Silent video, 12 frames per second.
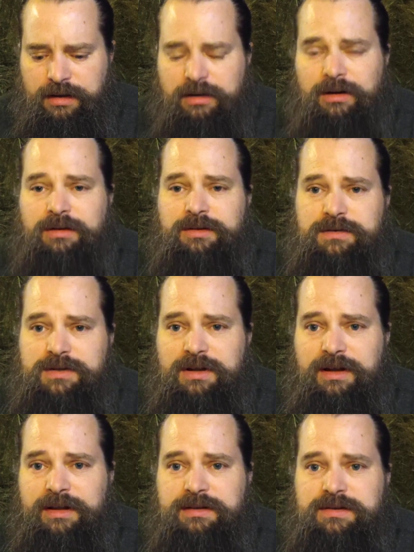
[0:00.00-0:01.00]
Along those
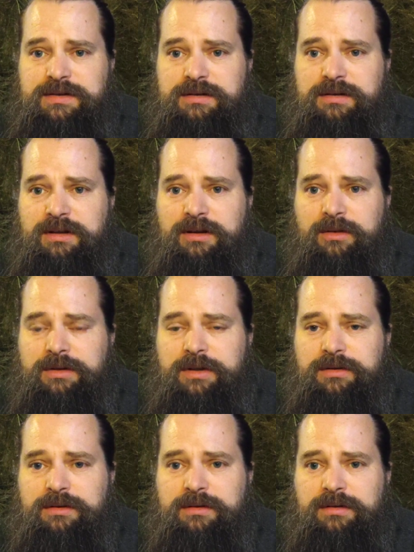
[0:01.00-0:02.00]
lines,
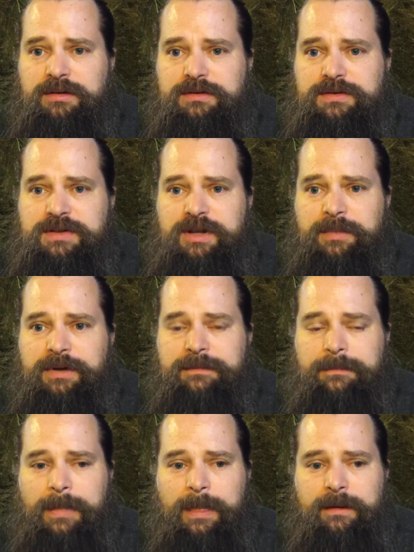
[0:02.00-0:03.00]
another snippet
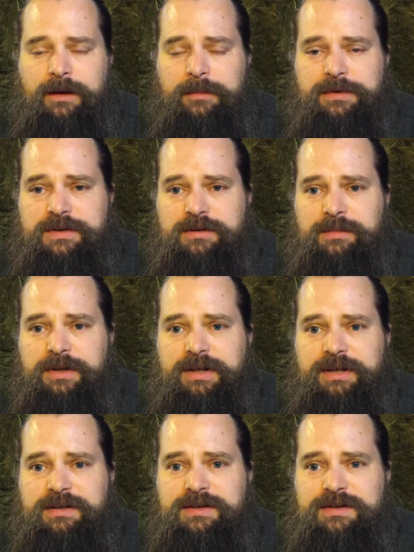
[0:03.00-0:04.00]
coming to me
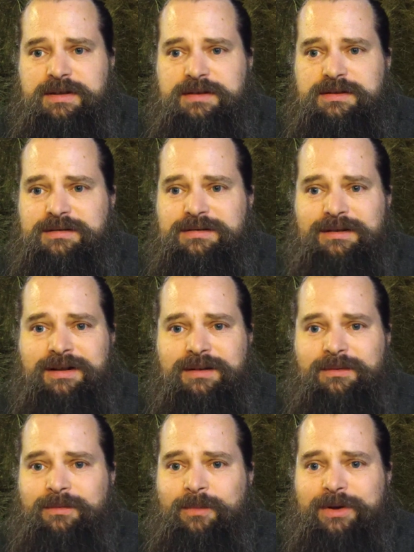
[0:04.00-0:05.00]
is there's a lot
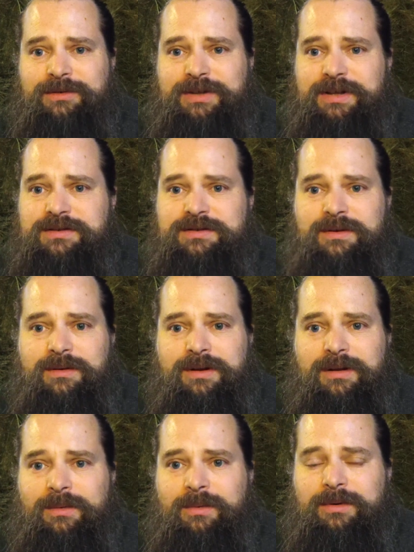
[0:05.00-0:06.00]
of weird things going on
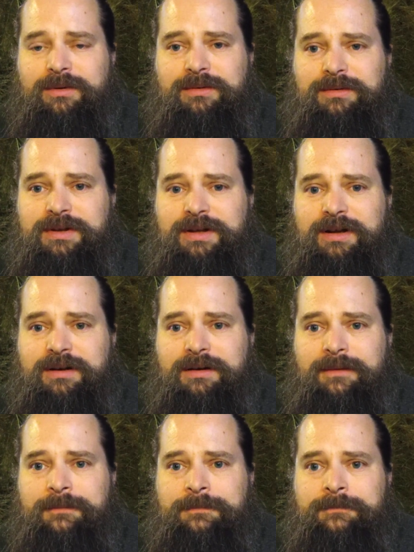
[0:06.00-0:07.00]
in the world.
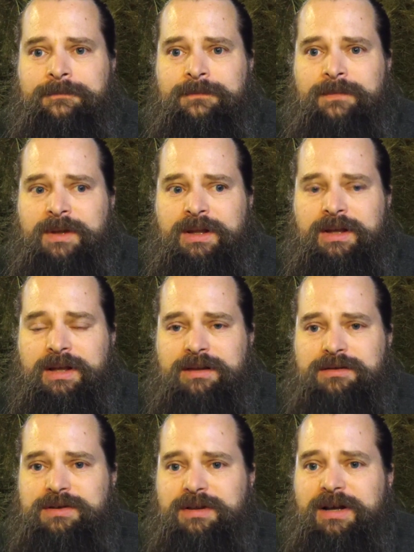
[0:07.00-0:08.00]

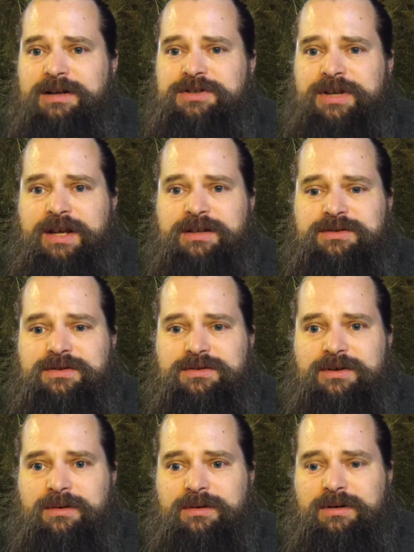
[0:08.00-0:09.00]
There's a lot of changes
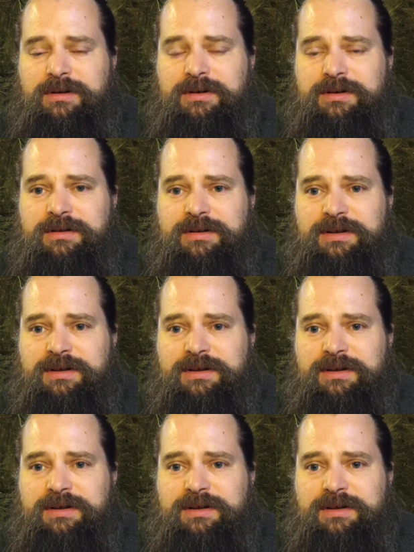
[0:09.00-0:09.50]
going on.